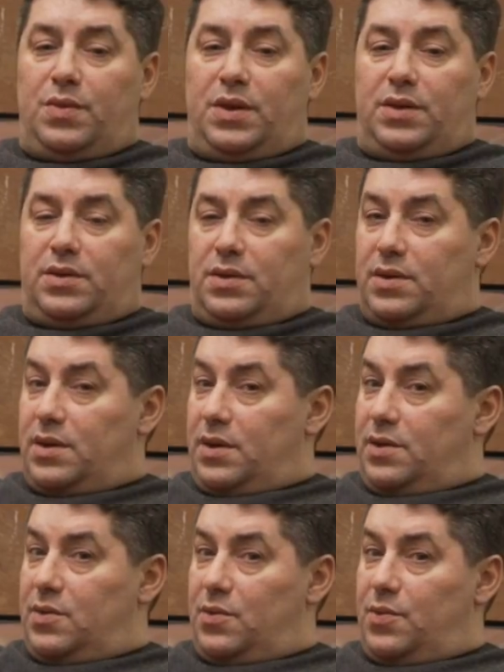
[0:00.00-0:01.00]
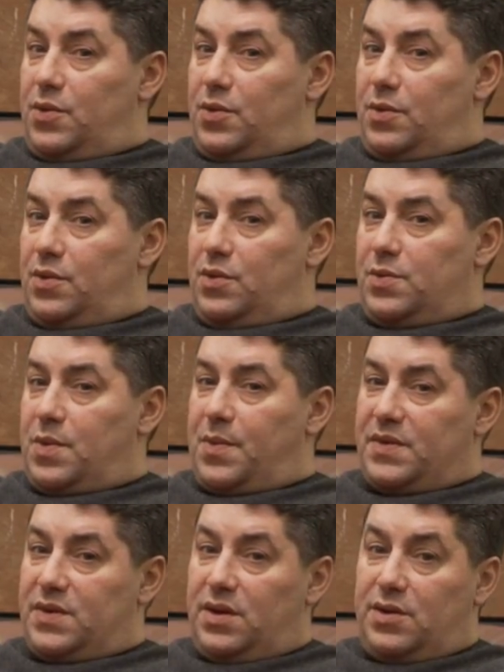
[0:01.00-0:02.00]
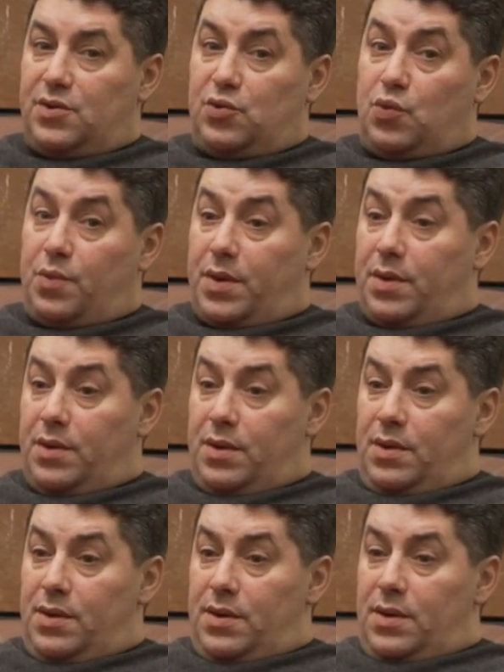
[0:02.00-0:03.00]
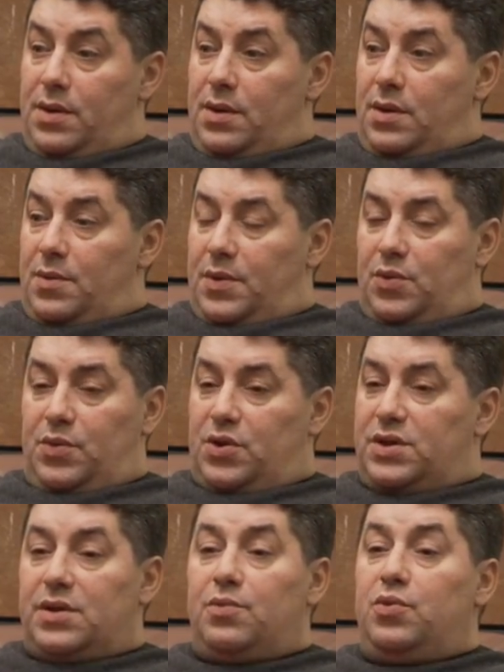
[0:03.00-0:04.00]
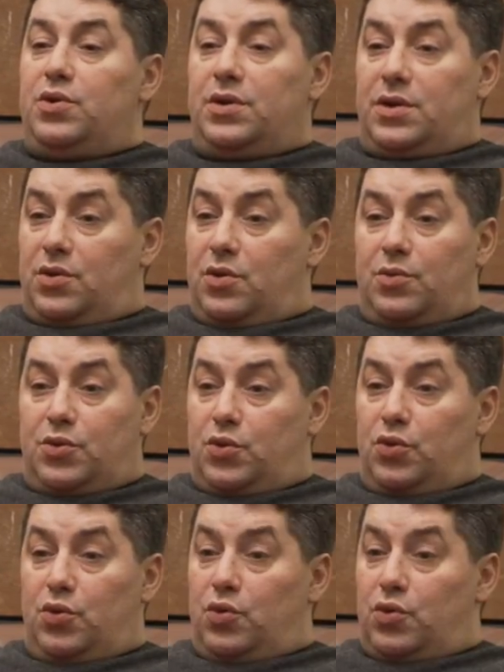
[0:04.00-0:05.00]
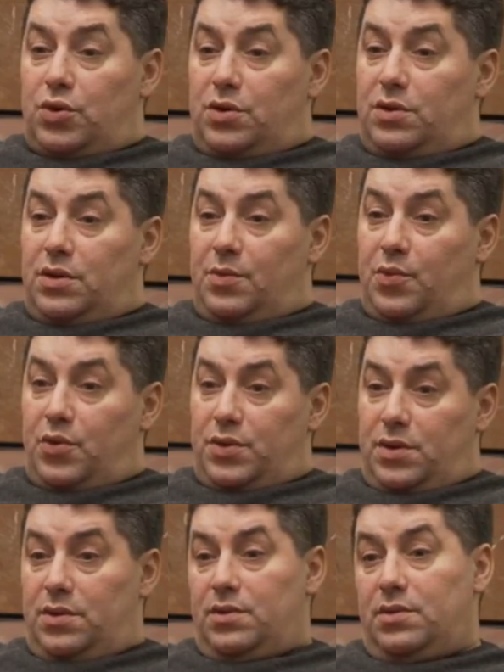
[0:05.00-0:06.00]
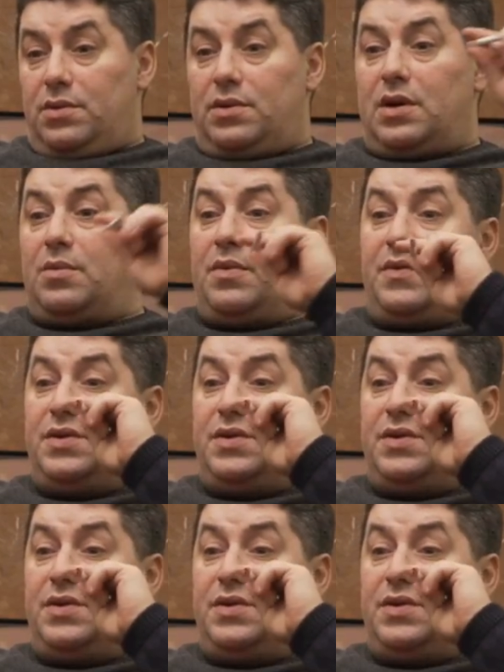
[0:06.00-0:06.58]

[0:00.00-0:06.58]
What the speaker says: So he may even forget that he has his knife with his own. For example, lying in his pocket.